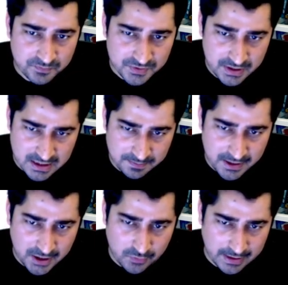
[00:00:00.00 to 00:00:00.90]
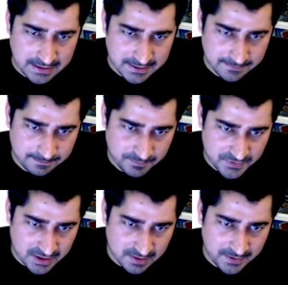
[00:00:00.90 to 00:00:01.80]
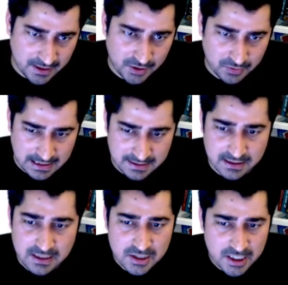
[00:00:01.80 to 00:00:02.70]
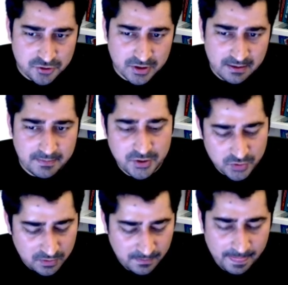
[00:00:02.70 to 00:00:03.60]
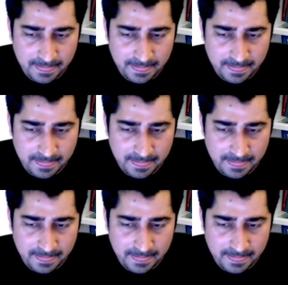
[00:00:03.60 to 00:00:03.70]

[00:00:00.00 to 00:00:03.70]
3 has appeared twice. 3 has appeared twice. It should give me 2.